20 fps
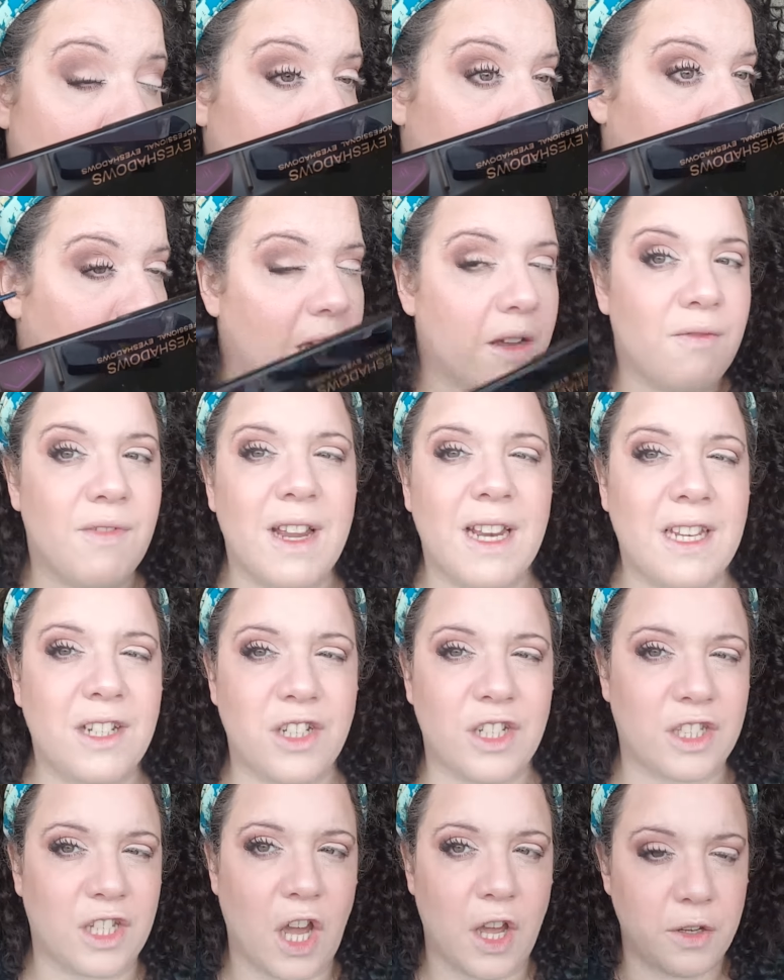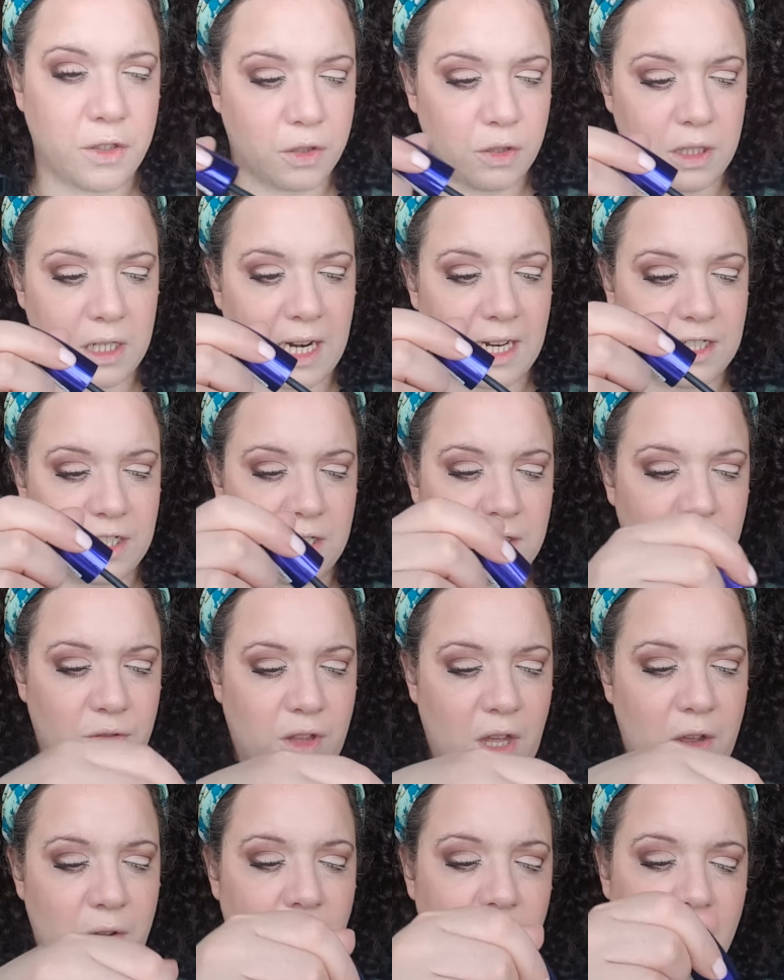I think it really just coats all the lashes,
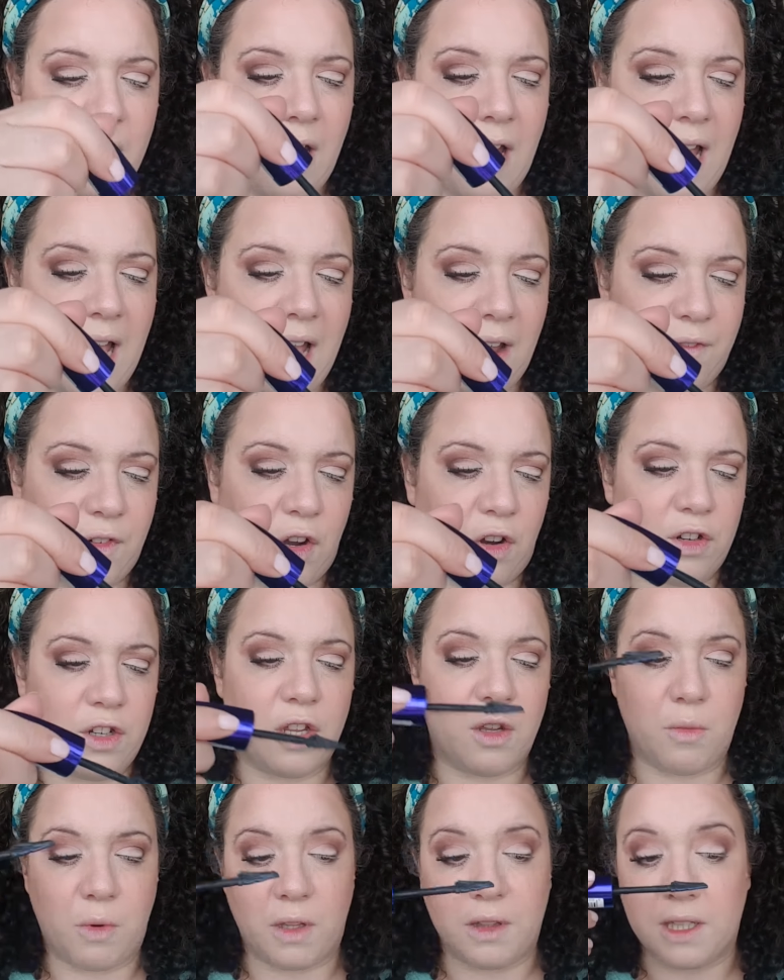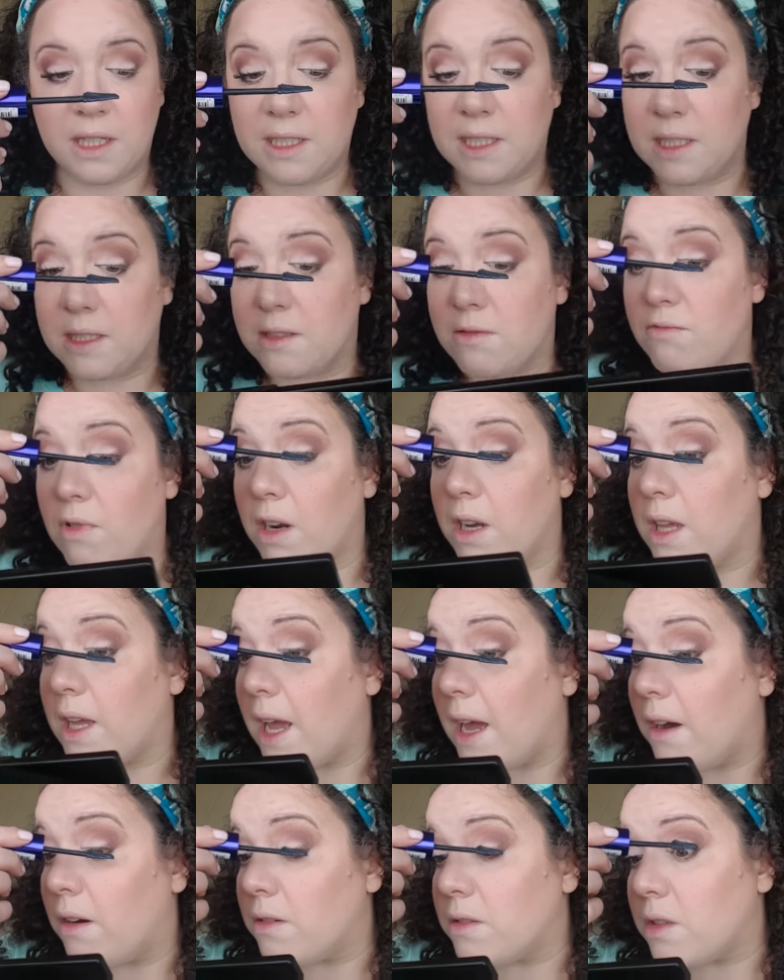although I have got a new one. This is
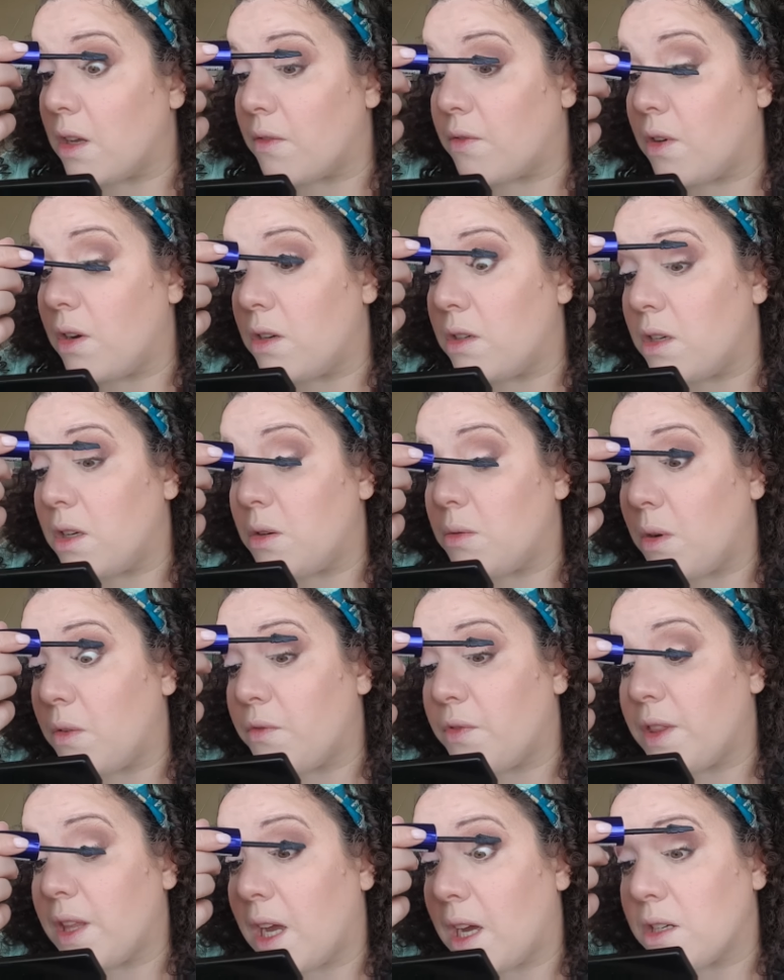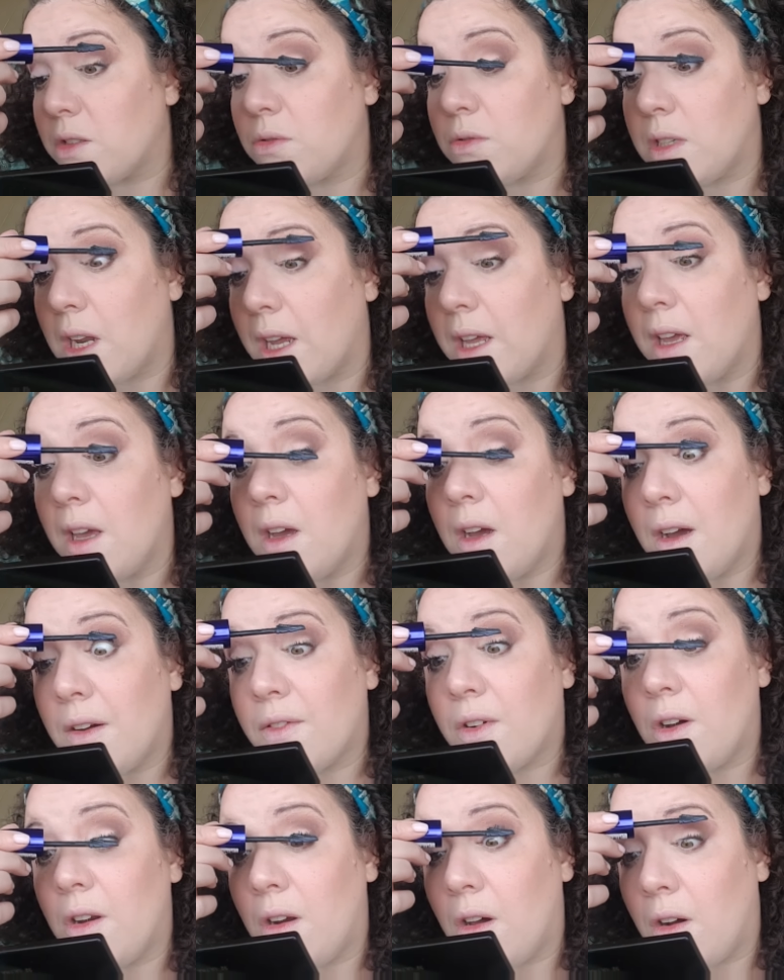running out, so I've got a new one for the actual day.
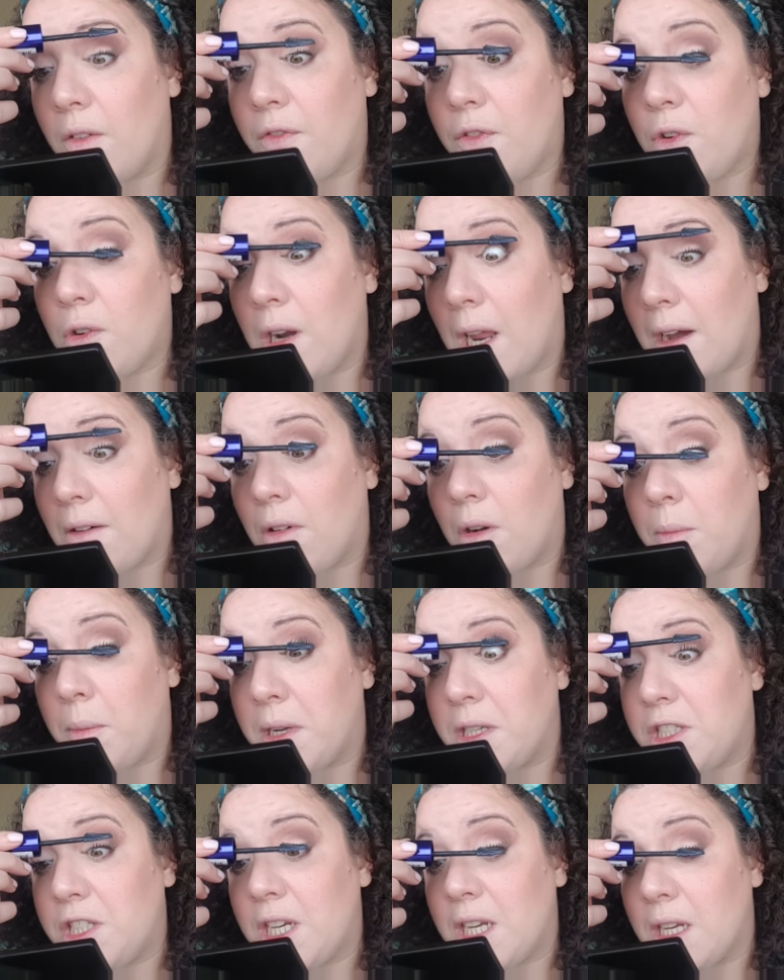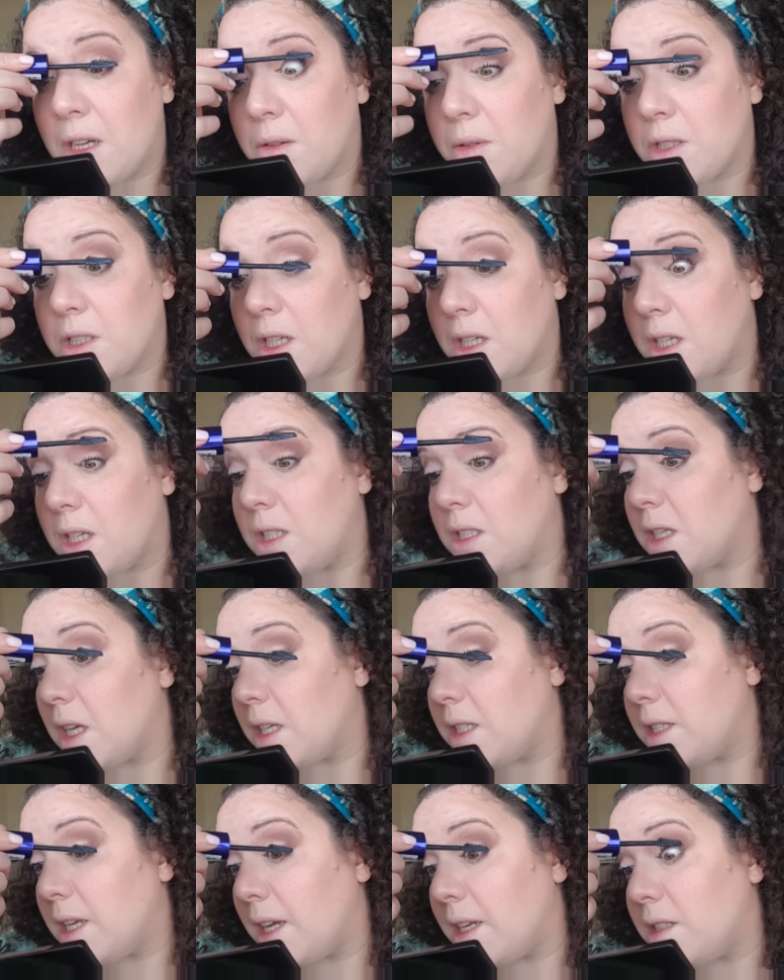I've got a lot of fallout on my cheek, which I need to
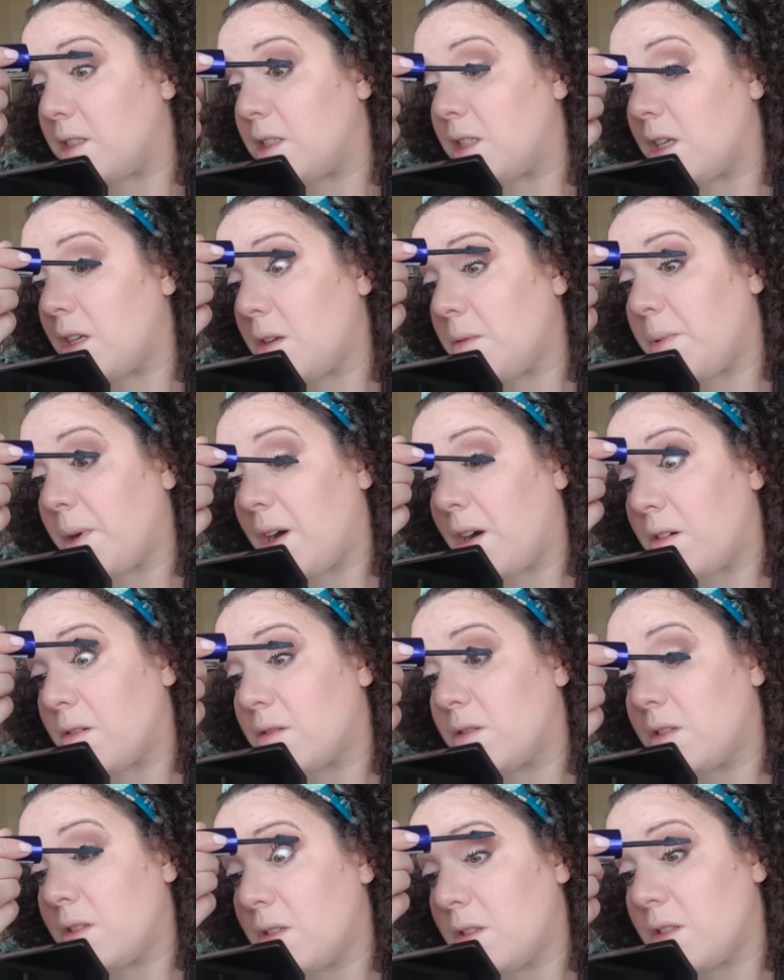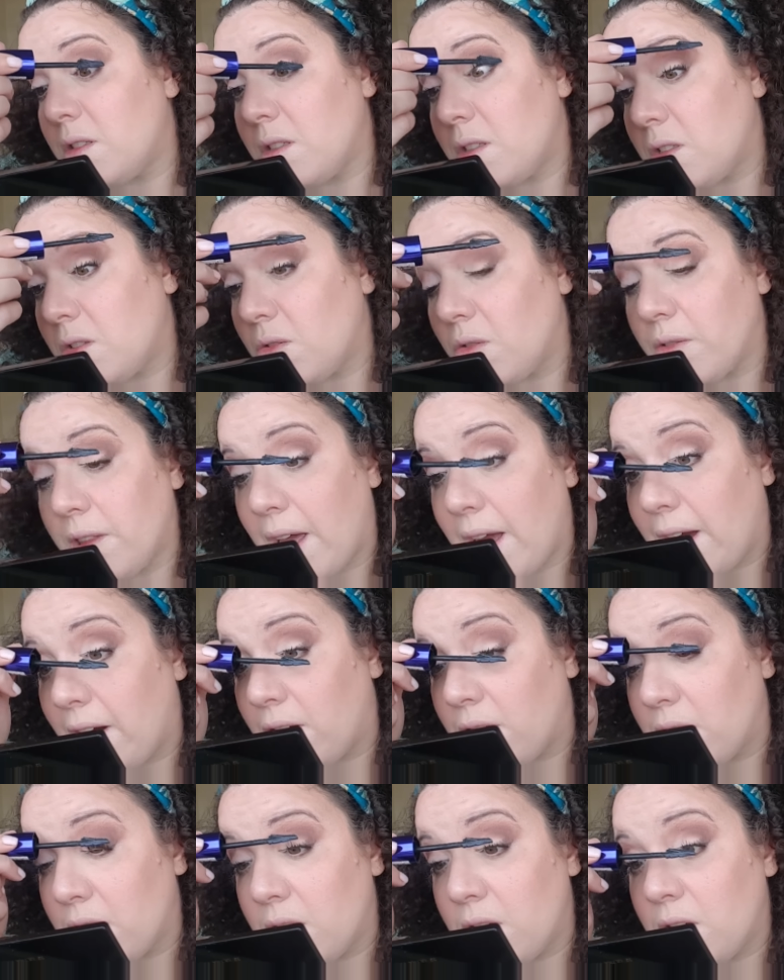attend to, but I'll sort that
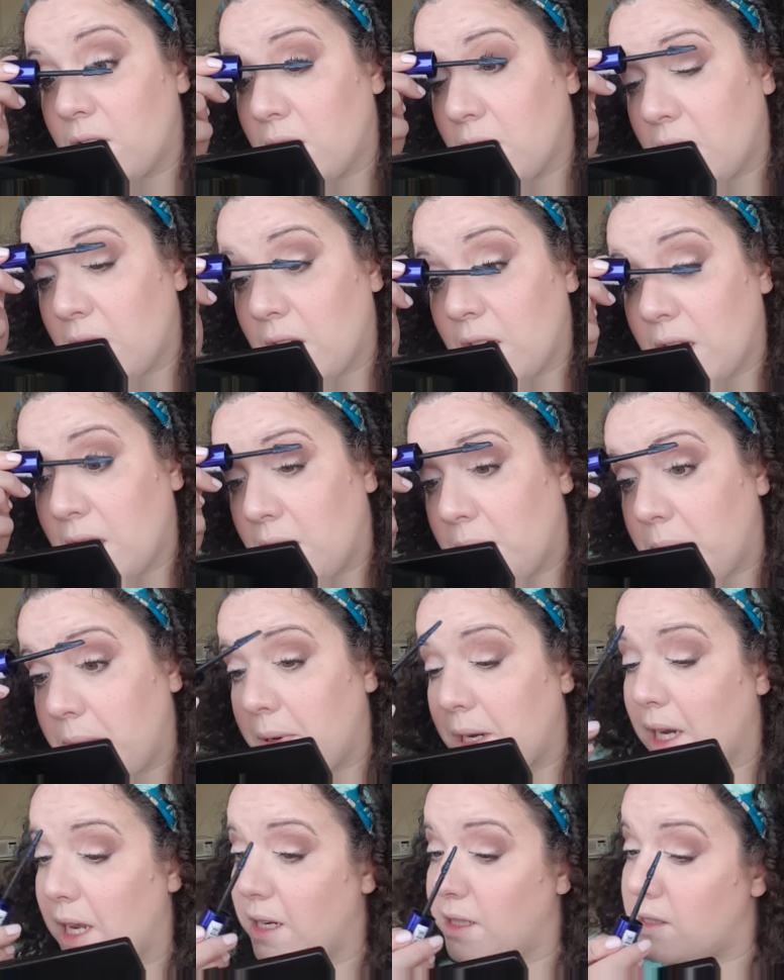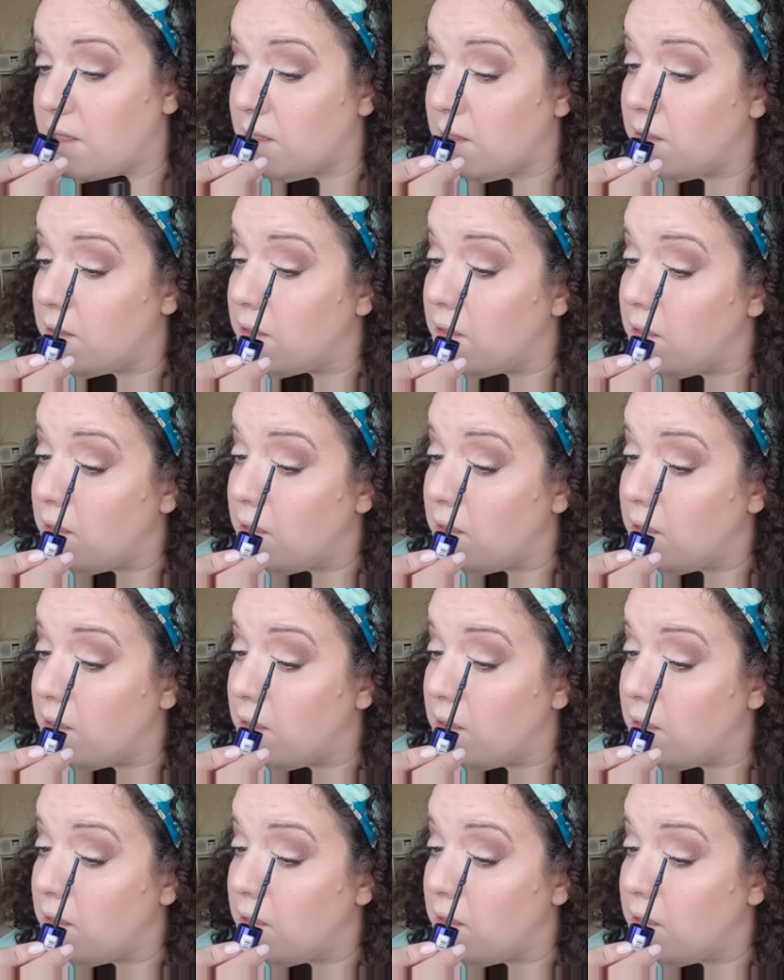out in a minute.